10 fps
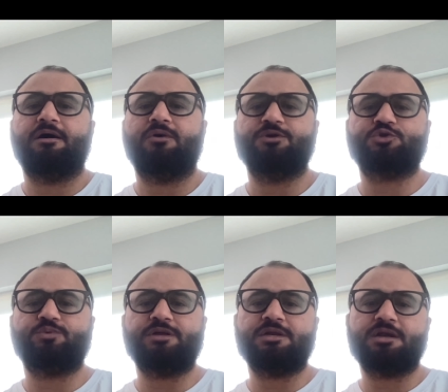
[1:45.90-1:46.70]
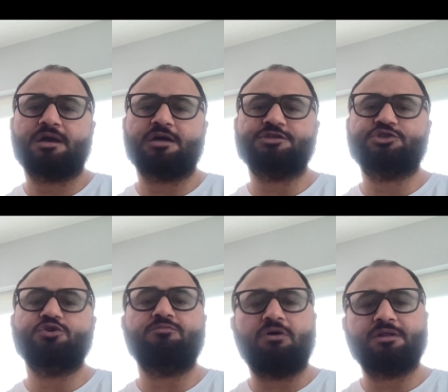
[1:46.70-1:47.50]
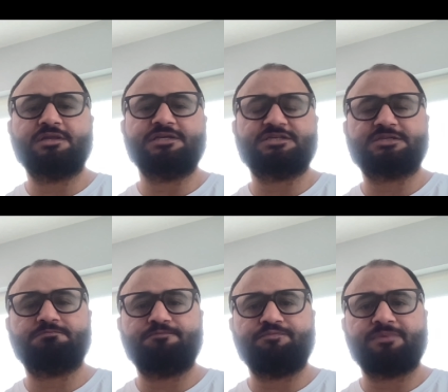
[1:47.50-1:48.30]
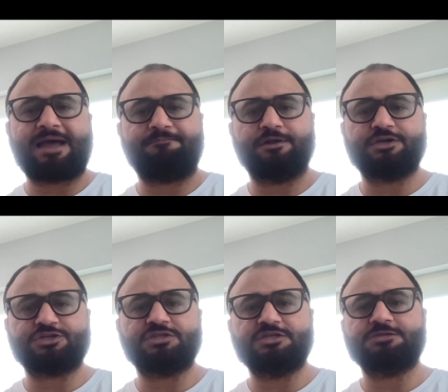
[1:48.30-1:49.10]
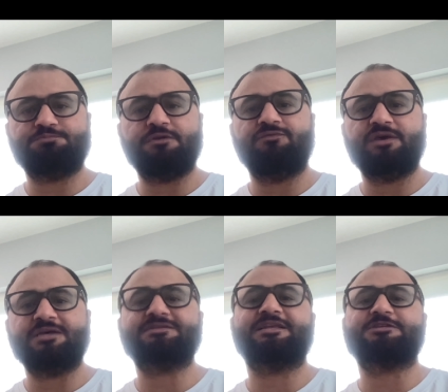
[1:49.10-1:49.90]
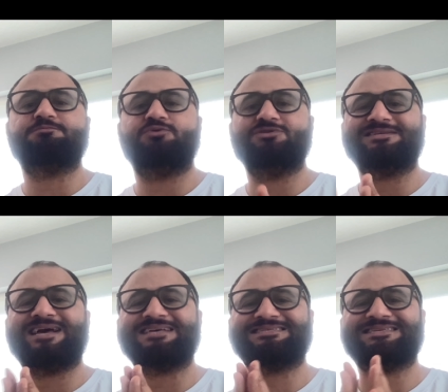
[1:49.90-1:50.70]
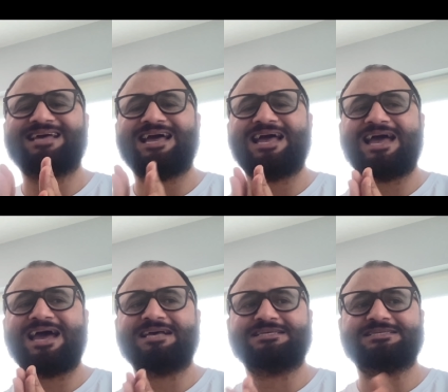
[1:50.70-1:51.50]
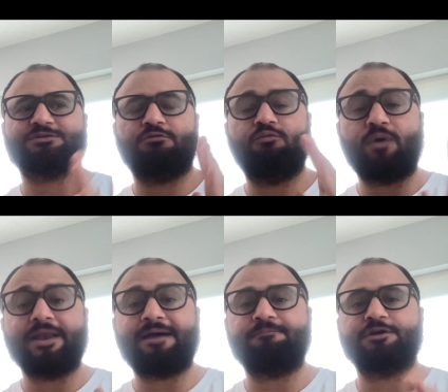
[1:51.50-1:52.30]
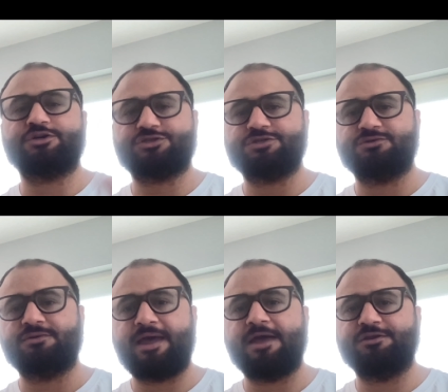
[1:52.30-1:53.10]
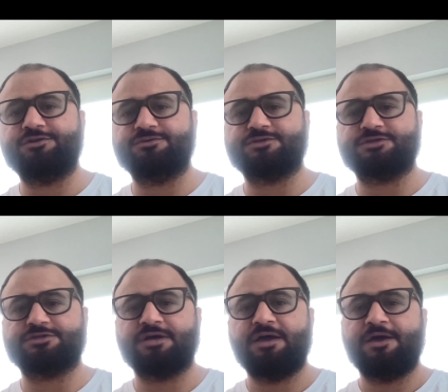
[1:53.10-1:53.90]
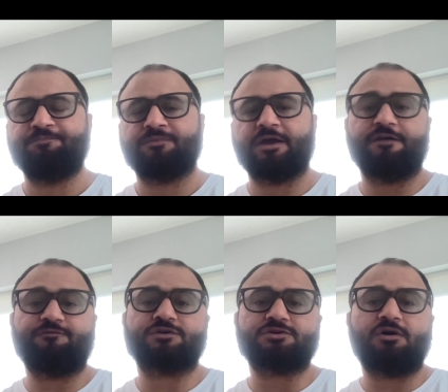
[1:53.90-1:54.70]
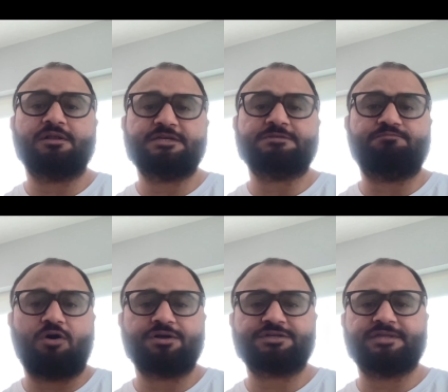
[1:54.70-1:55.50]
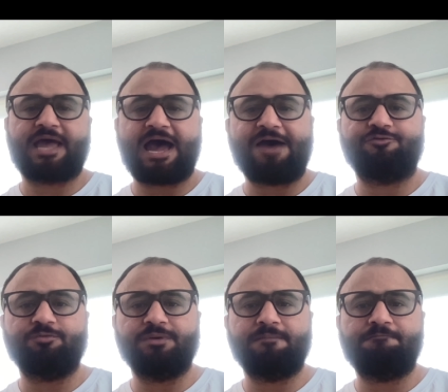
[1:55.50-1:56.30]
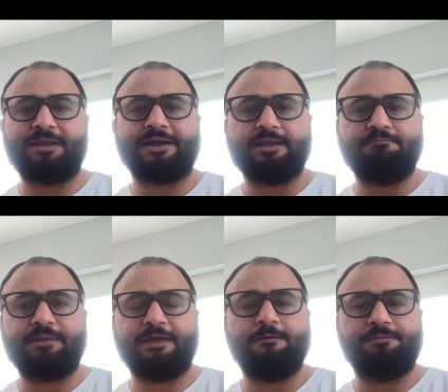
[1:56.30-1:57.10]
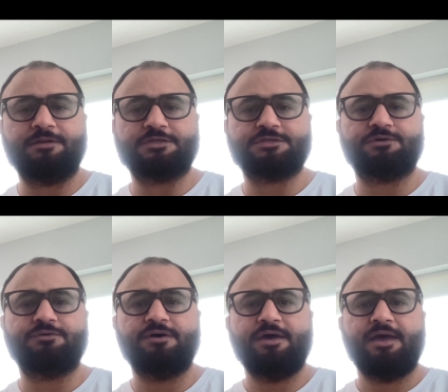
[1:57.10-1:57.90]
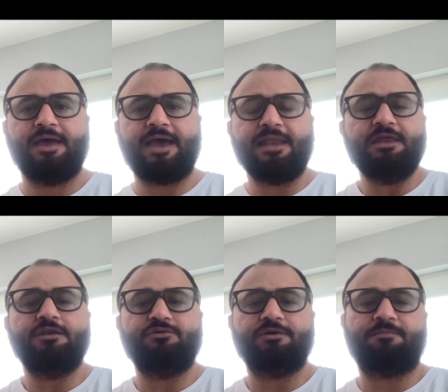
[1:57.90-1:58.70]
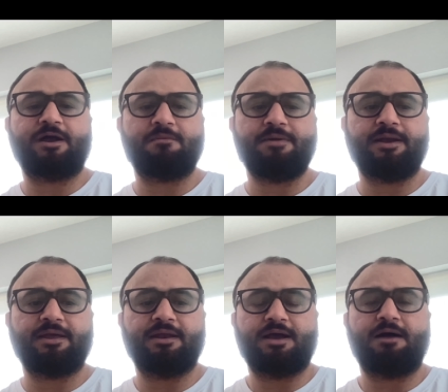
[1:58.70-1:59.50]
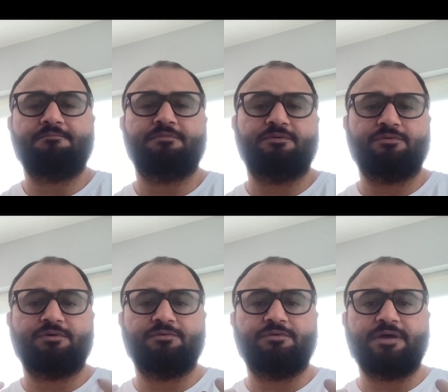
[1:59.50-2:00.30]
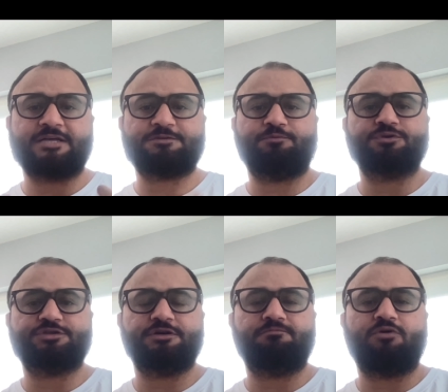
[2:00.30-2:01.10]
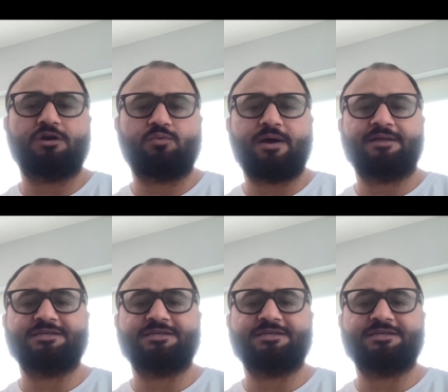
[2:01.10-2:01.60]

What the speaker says: which will consume all these applications, these PVAs, and expose it as one application to the end user. And of course, all these bots, they have to be plug and playable. So any new department can come, expose their bot via